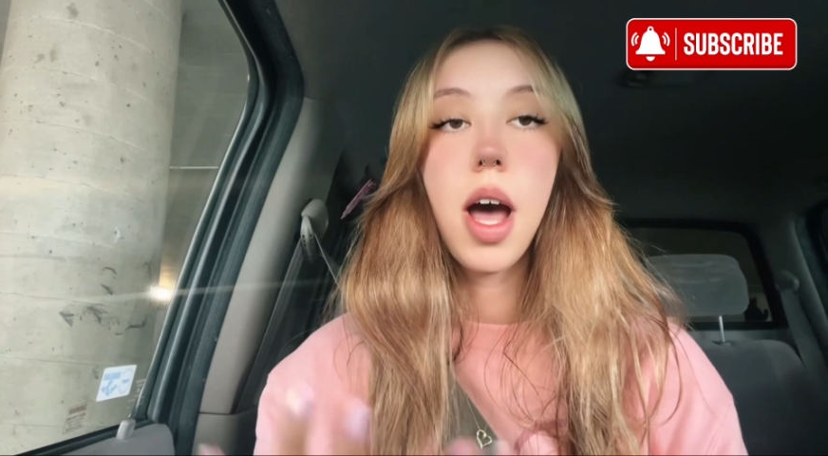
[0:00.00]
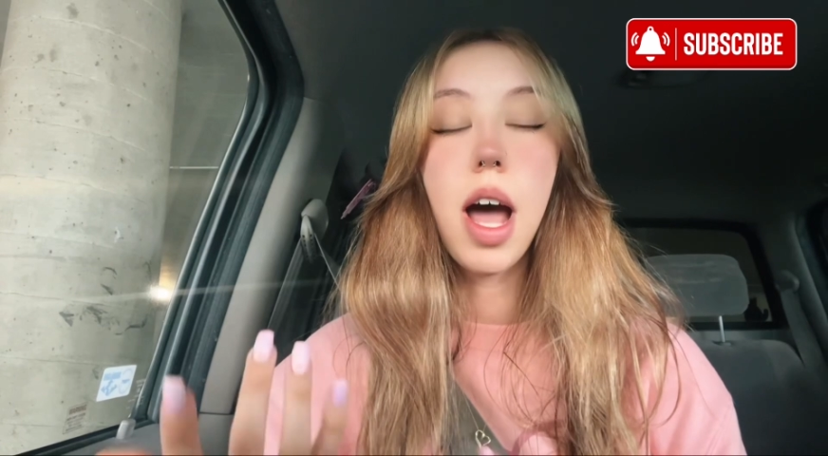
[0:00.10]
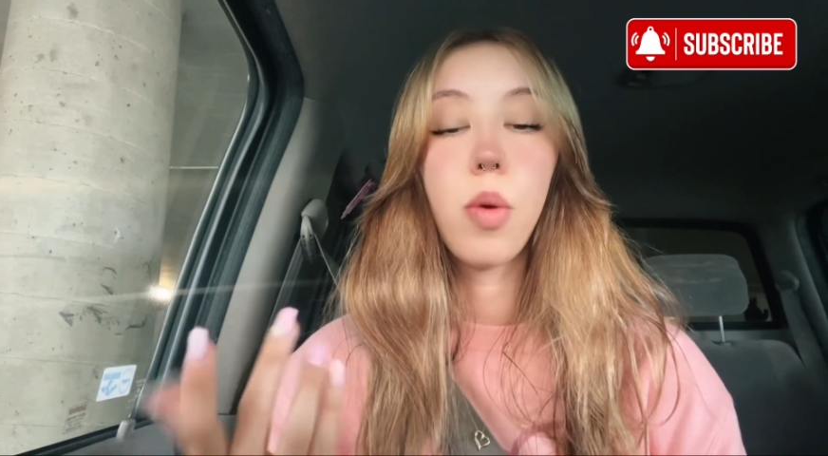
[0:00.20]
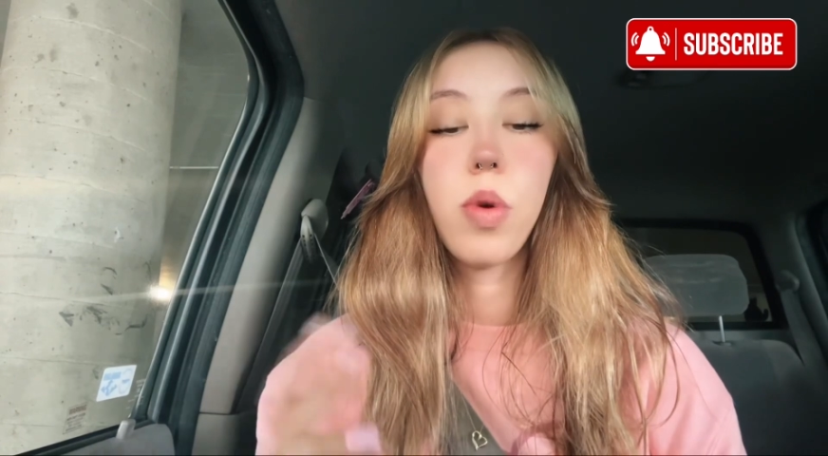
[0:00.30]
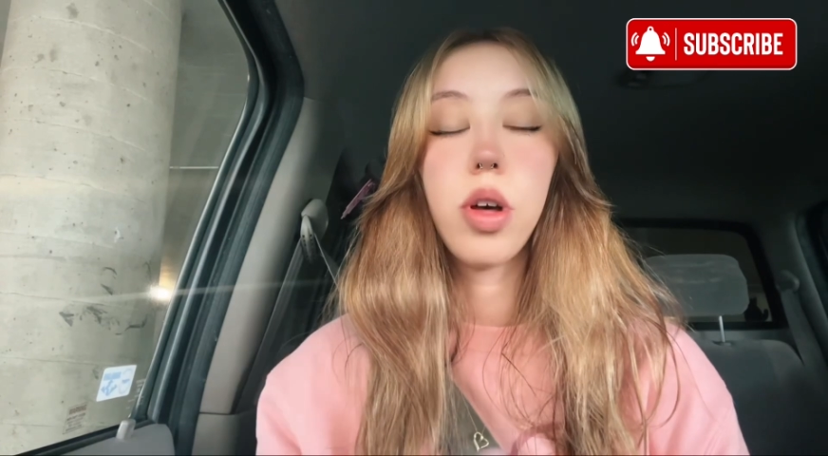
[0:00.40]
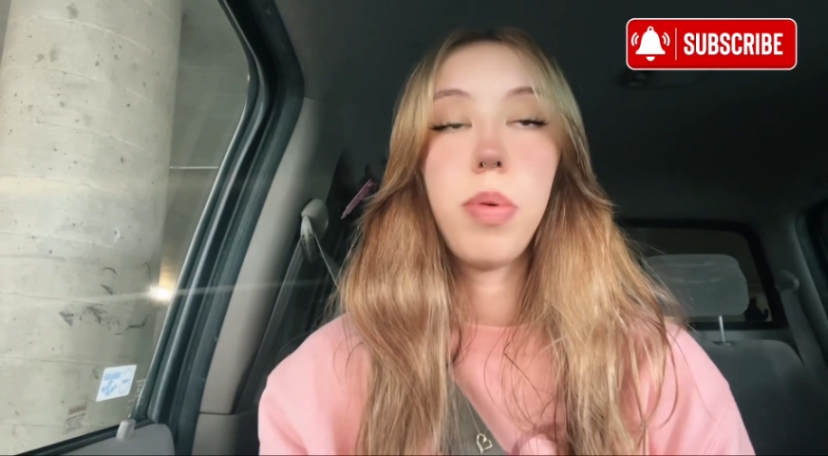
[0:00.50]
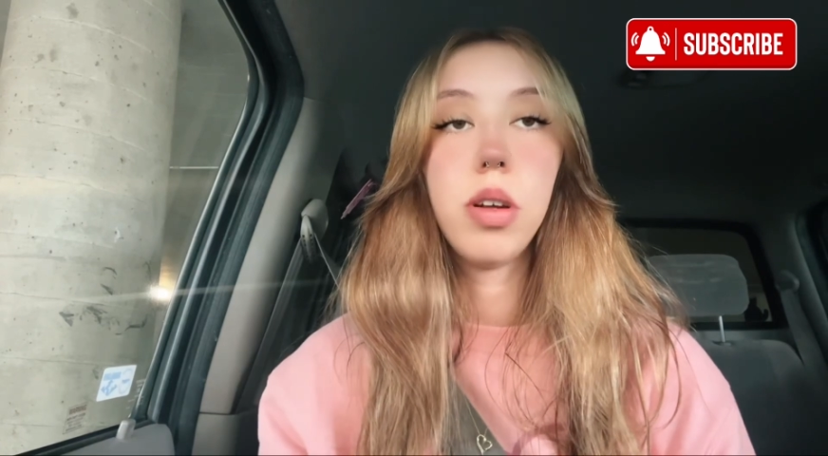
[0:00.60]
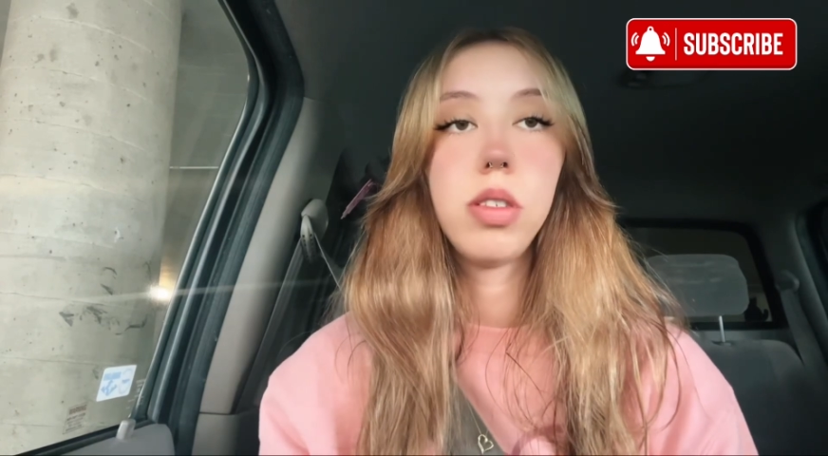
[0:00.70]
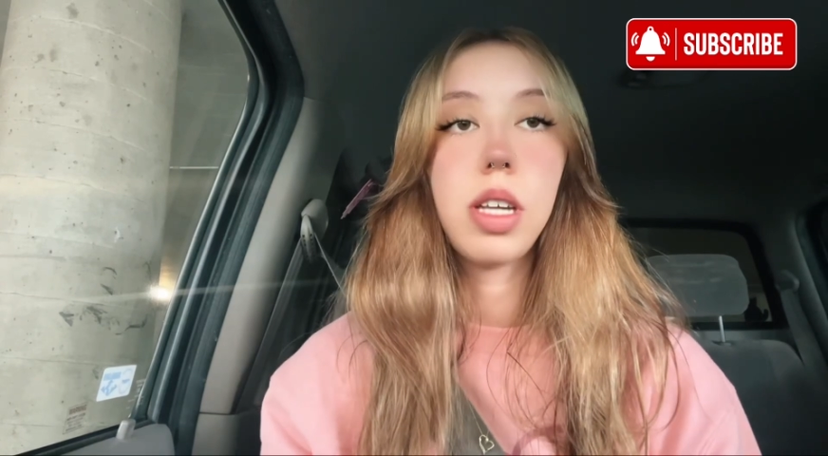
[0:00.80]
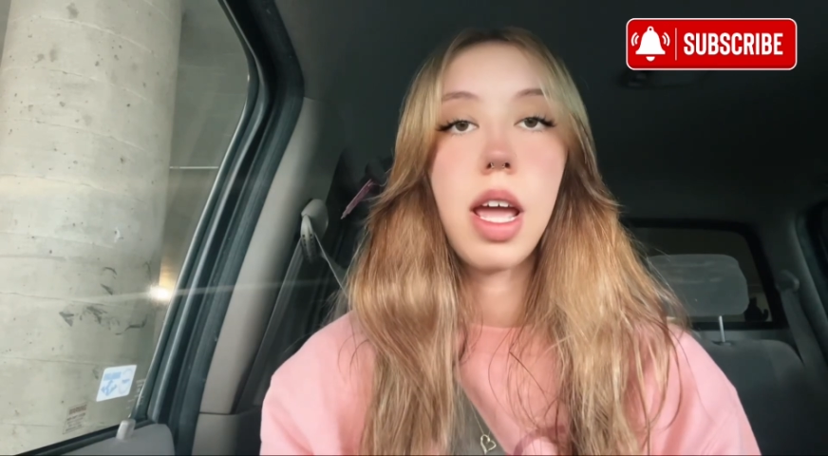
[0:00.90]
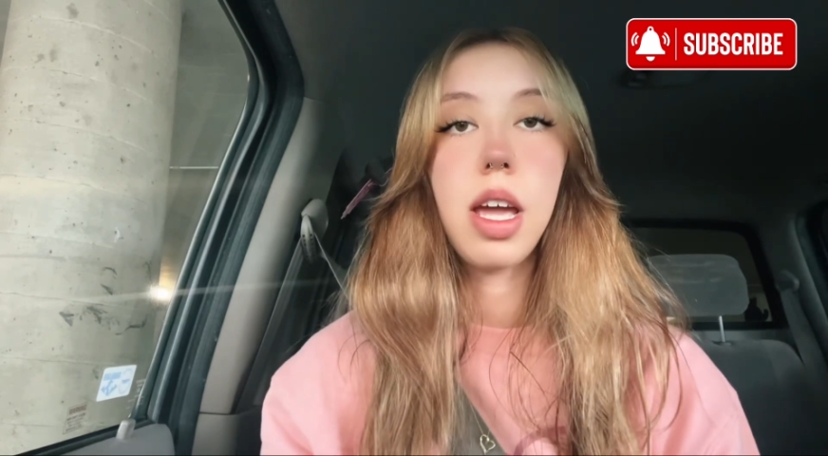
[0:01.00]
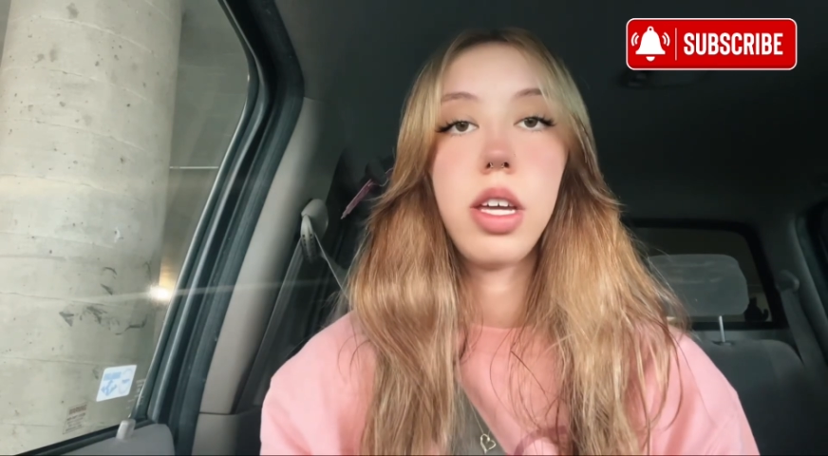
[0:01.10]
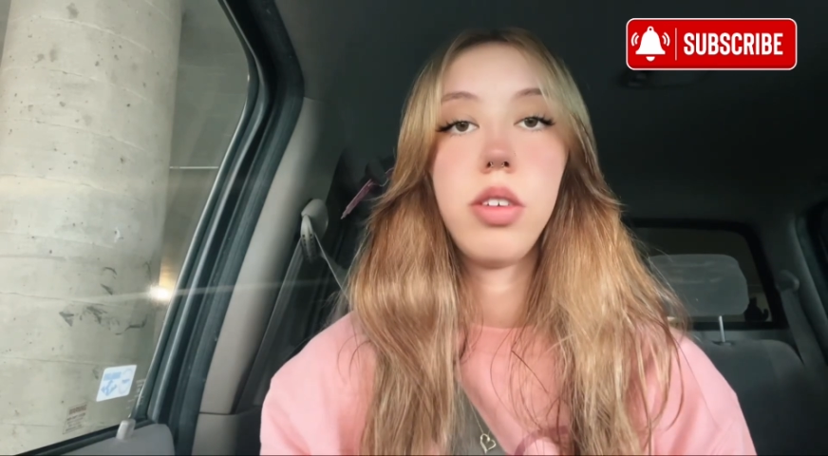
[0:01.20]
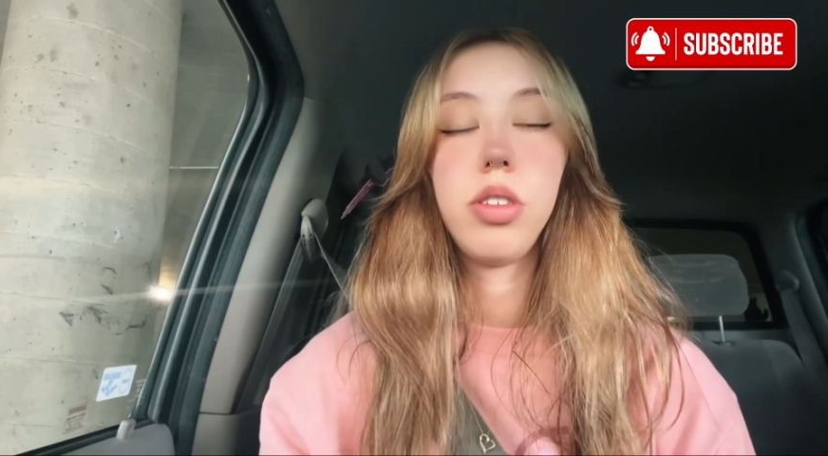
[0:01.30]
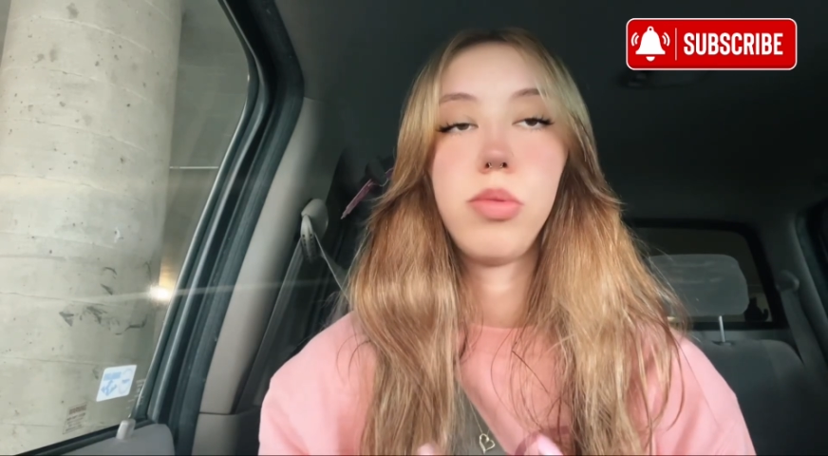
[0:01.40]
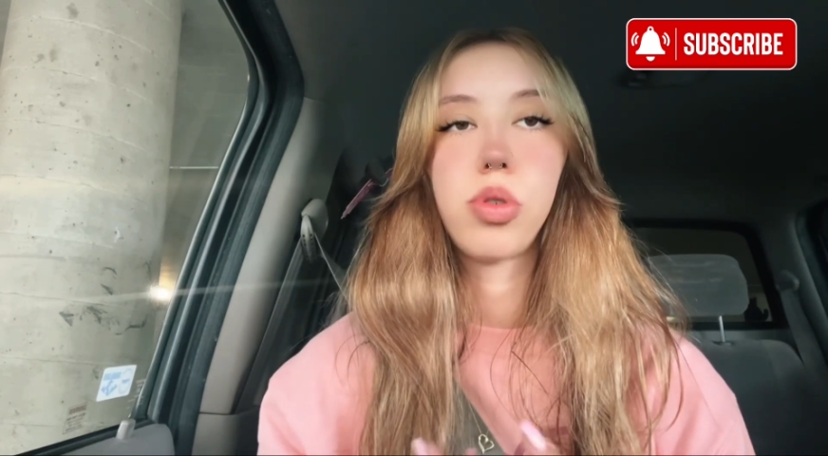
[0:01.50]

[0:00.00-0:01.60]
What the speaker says: I will post a YouTube